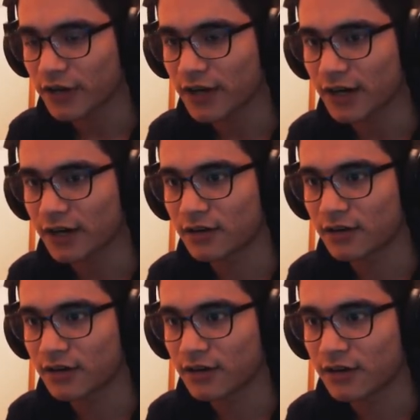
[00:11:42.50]
Oh yeah,
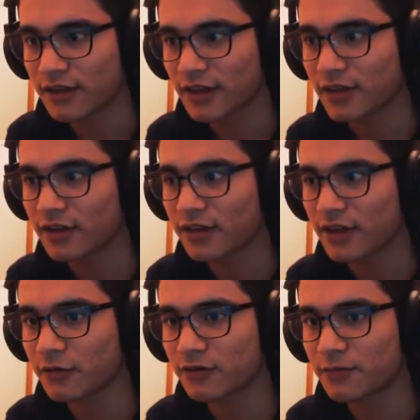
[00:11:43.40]
that letter
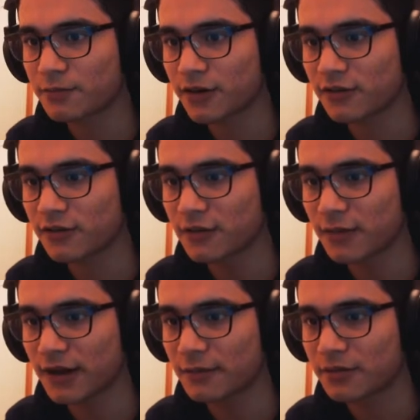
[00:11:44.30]
that was pinned to
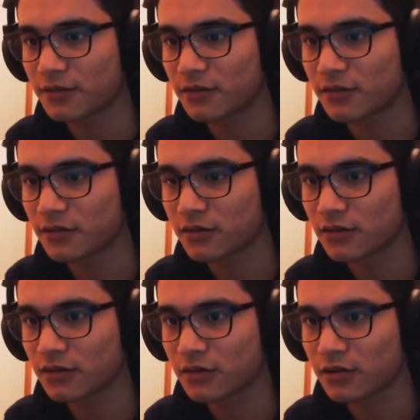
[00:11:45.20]
the map.
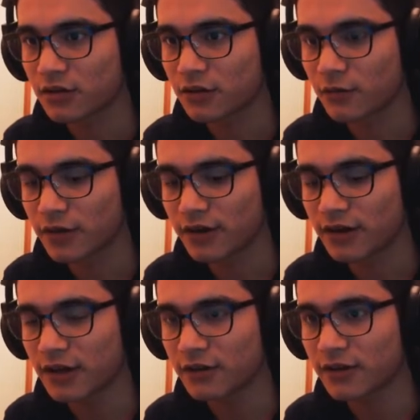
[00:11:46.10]
Read it
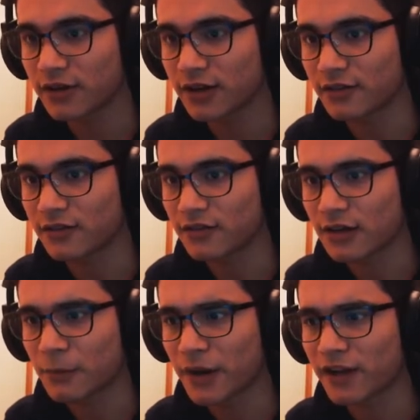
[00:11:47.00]
now? Yes.
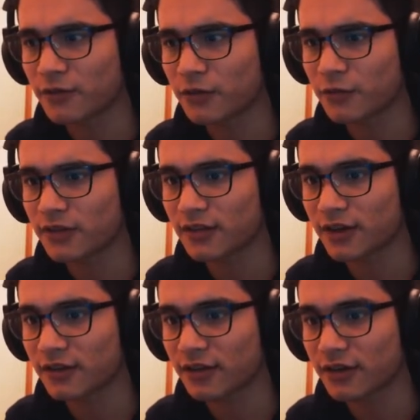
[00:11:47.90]
Might as well read the
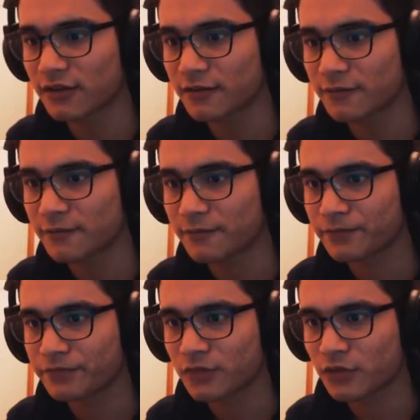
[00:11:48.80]
letter then.
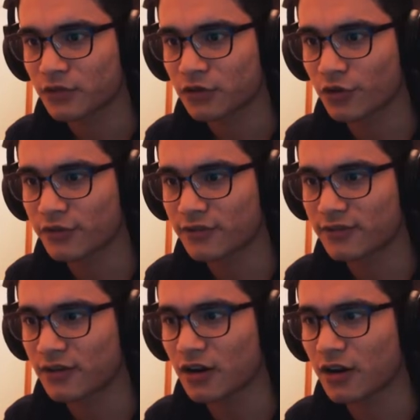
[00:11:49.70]
Don't
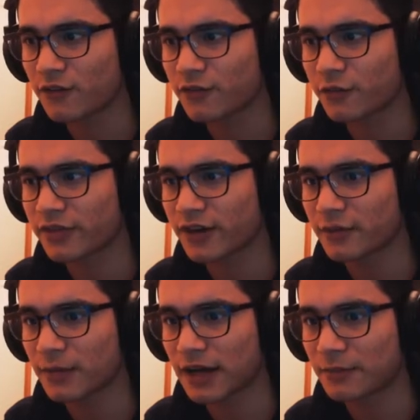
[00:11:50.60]
set off
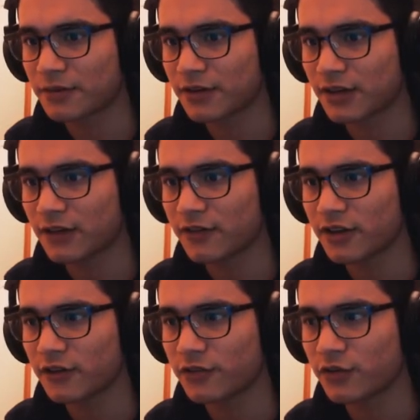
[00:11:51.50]
without a map
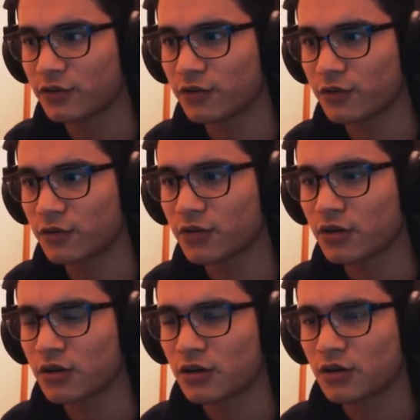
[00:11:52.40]
even if you do